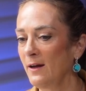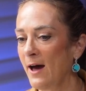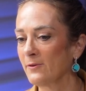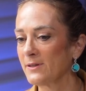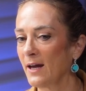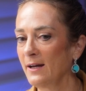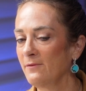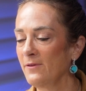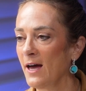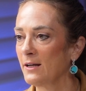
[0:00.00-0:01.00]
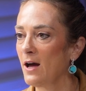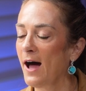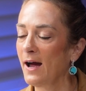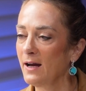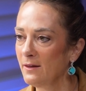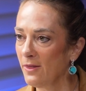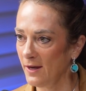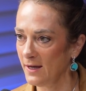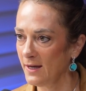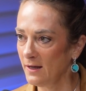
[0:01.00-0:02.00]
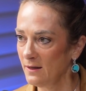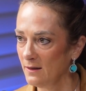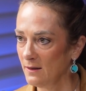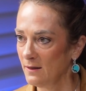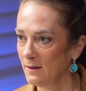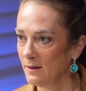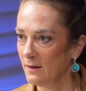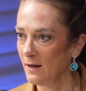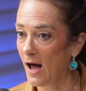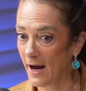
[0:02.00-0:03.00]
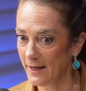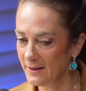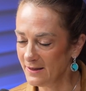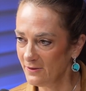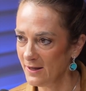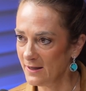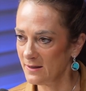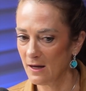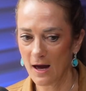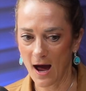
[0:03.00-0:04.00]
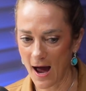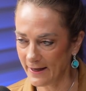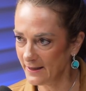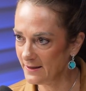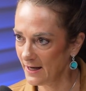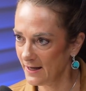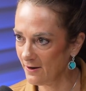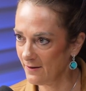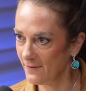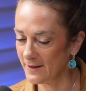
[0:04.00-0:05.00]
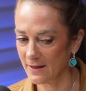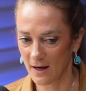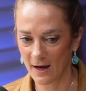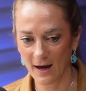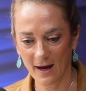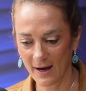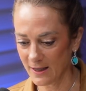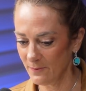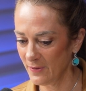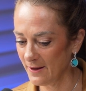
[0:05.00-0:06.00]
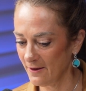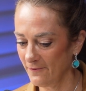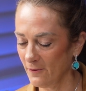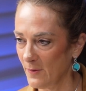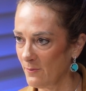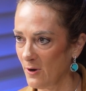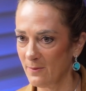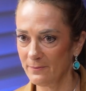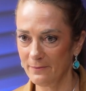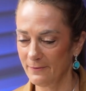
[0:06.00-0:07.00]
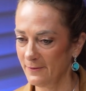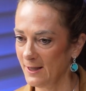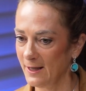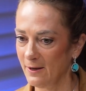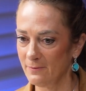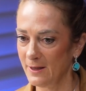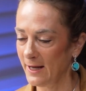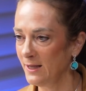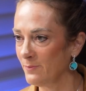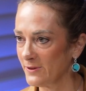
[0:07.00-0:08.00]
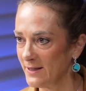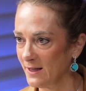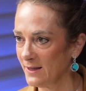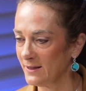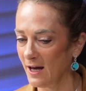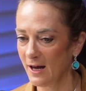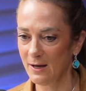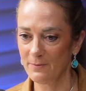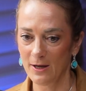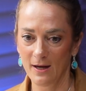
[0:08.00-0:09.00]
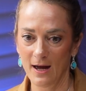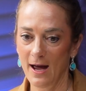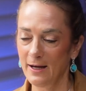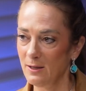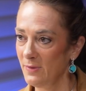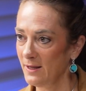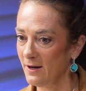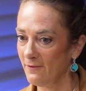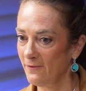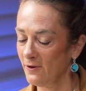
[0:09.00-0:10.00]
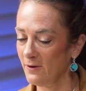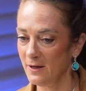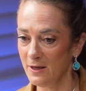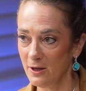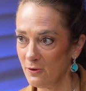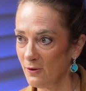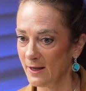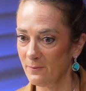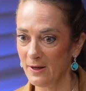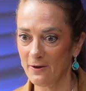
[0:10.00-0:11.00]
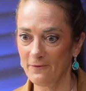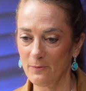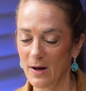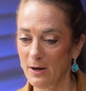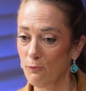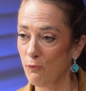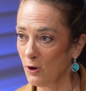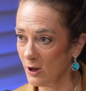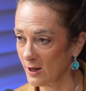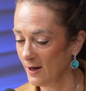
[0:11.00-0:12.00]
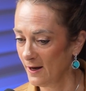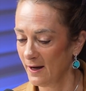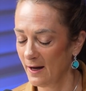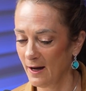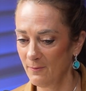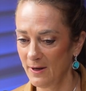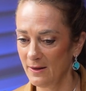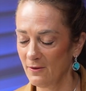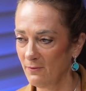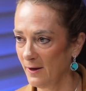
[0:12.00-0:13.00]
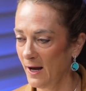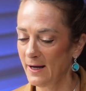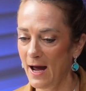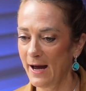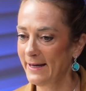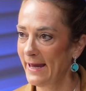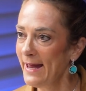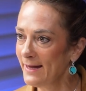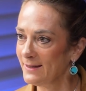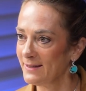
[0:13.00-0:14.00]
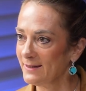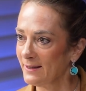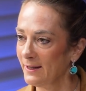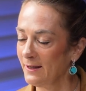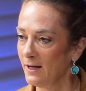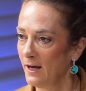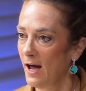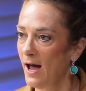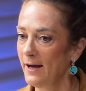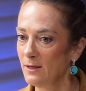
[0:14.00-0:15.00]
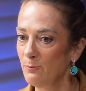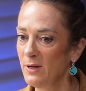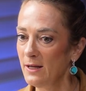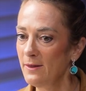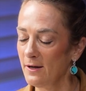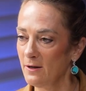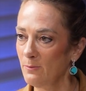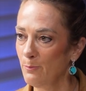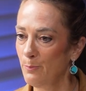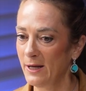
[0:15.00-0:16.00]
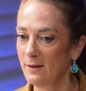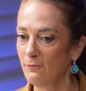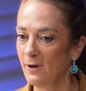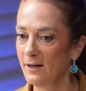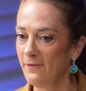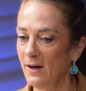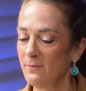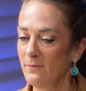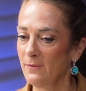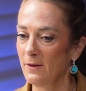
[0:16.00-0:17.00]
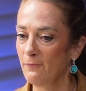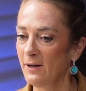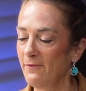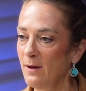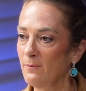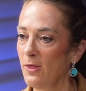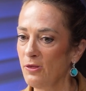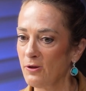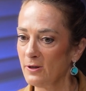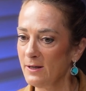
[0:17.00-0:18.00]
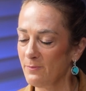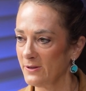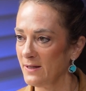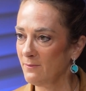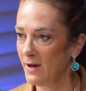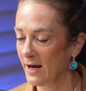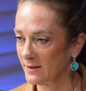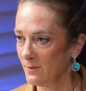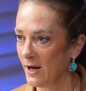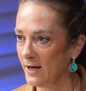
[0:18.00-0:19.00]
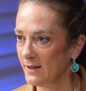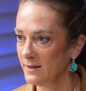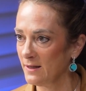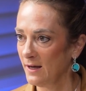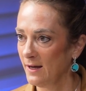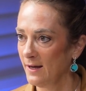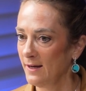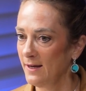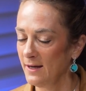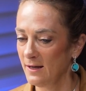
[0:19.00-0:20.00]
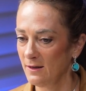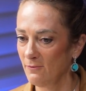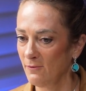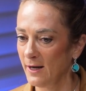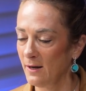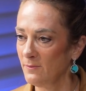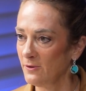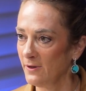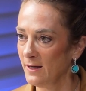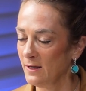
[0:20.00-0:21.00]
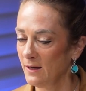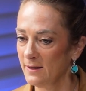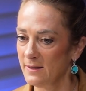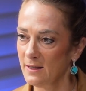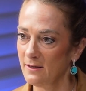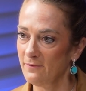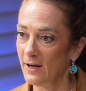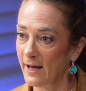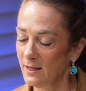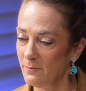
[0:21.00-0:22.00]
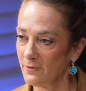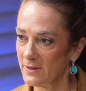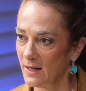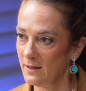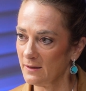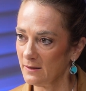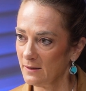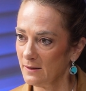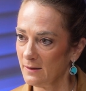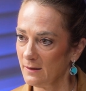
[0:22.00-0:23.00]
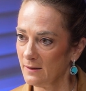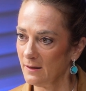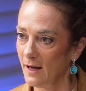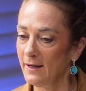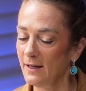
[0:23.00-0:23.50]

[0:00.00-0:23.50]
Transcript: outside of that I thinking. I can do this. I can take care of this. I can be there for my mom, you know, ninety percent of the time. I can be there for you. I can be there for my work. Um, in the I, I can't. Like, I can be there, but what if I'm what if I'm thirty percent maximized in what I'm doing instead of ninety percent? I